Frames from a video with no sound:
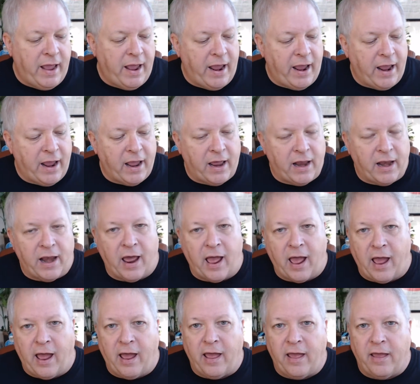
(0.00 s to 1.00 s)
And
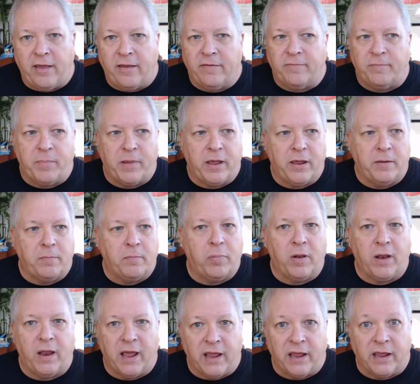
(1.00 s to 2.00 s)
I've been
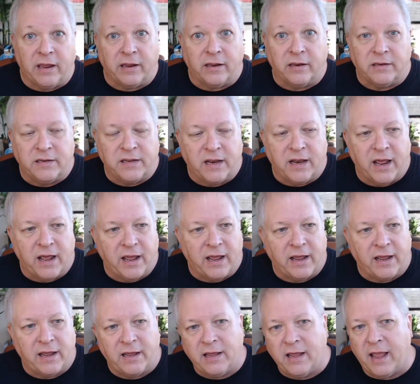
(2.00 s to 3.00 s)
playing
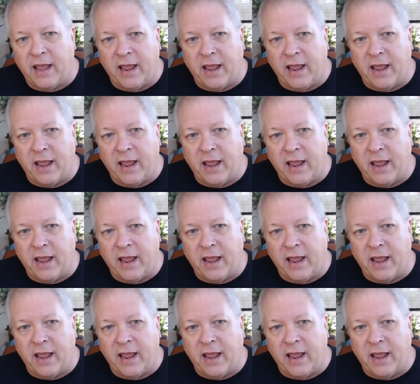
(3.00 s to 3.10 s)
today